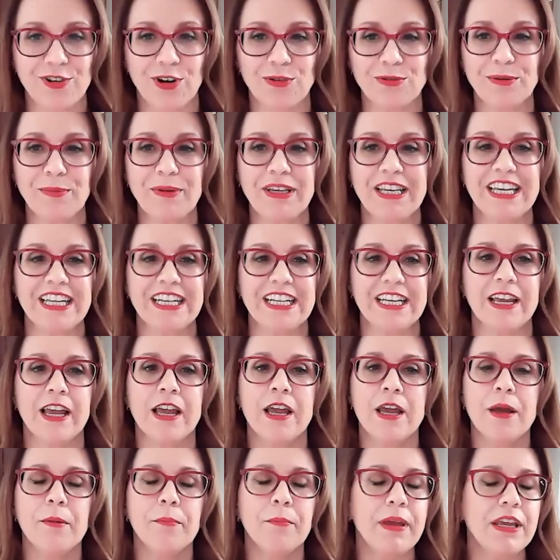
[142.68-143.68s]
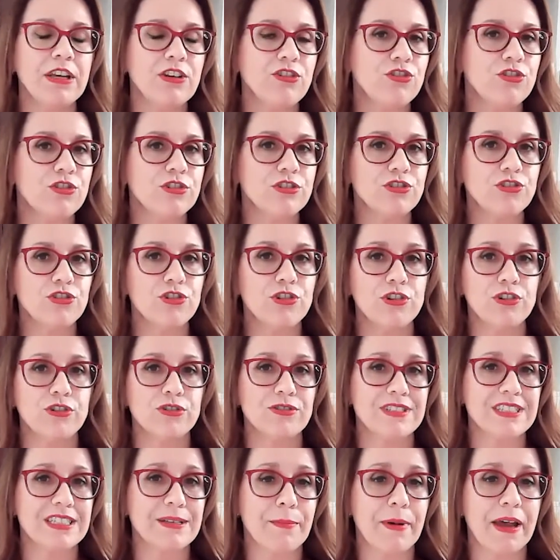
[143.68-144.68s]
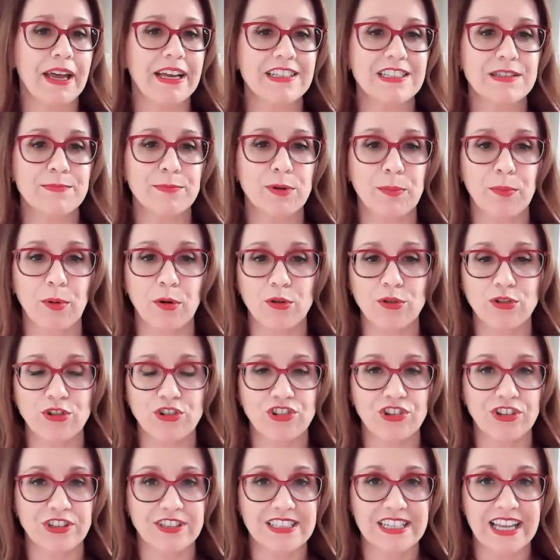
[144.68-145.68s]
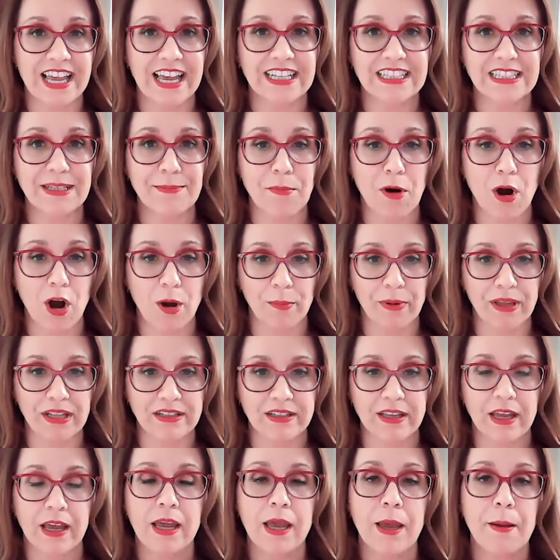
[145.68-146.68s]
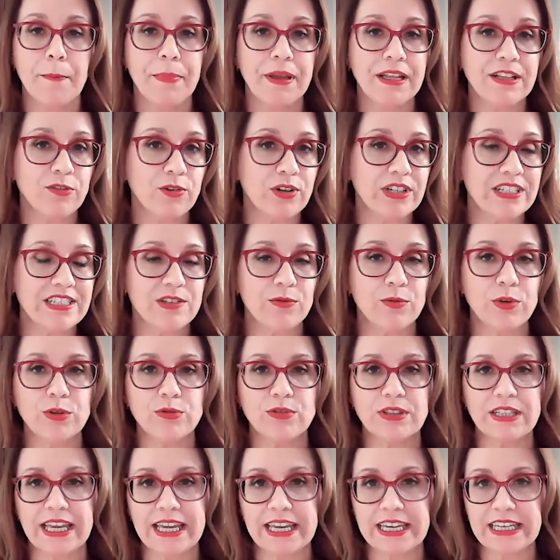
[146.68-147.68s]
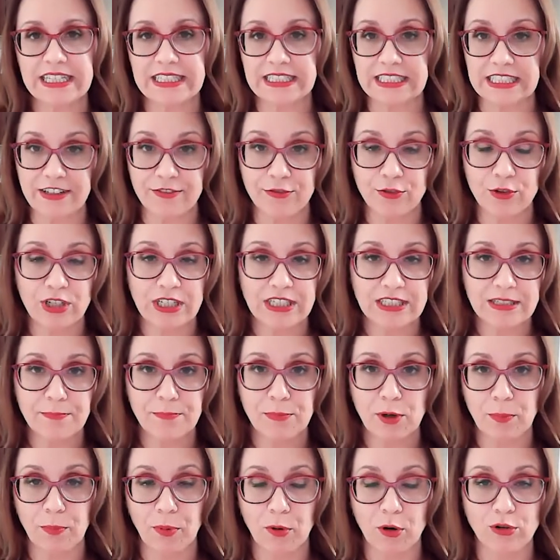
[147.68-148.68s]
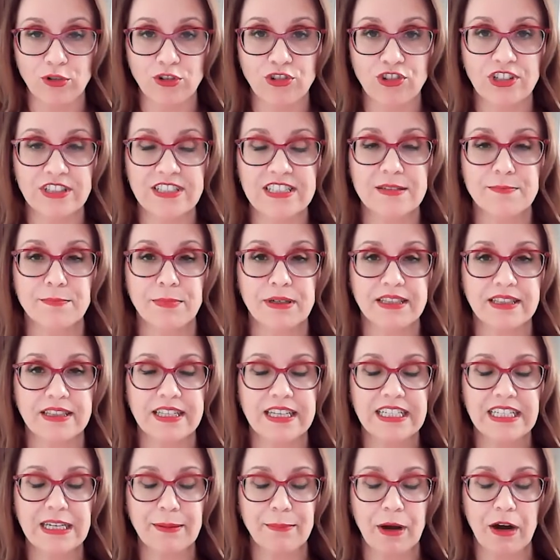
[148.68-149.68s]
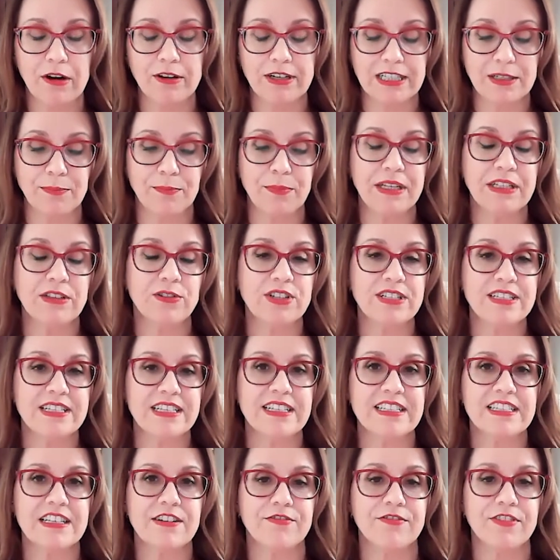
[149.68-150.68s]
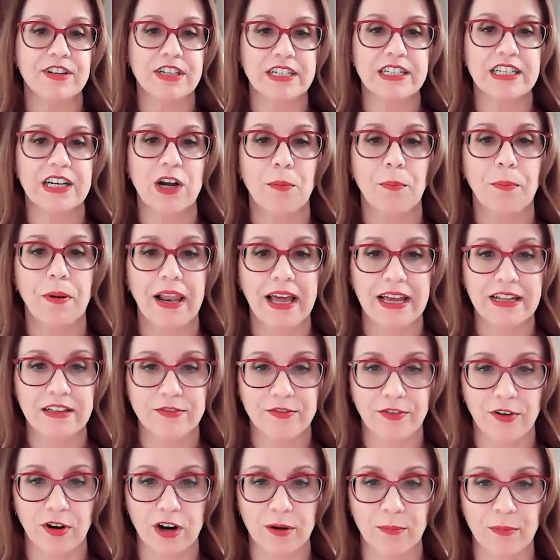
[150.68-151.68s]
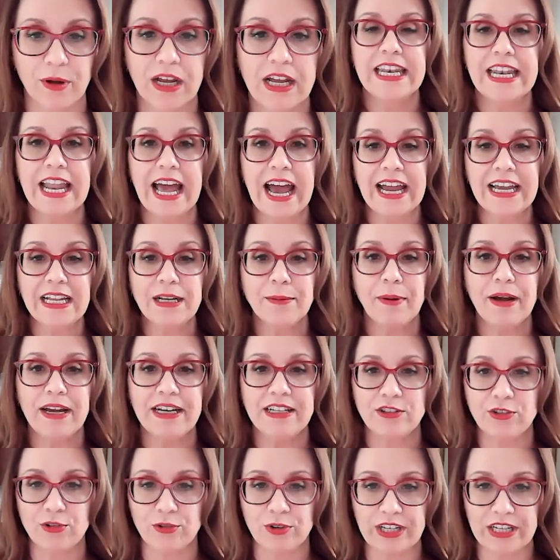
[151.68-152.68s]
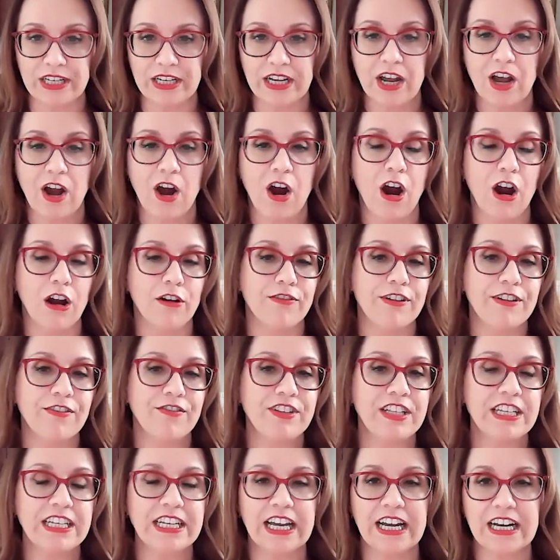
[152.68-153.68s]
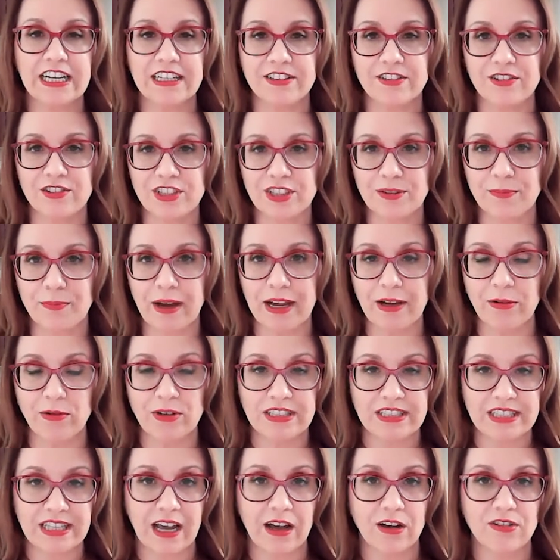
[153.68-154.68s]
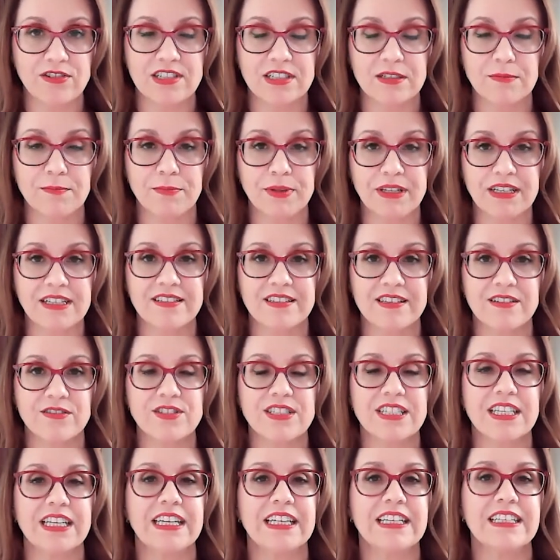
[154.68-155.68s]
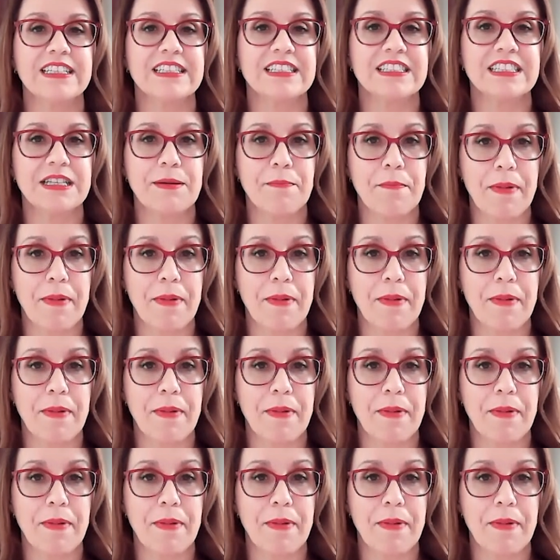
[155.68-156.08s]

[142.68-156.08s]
from the beginning, make sure to use the best proportions at the moment. Pinterest will take different proportions, but think about it. Pinterest is a vertical platform. 9:3 or 1500 by 1000 pixels is the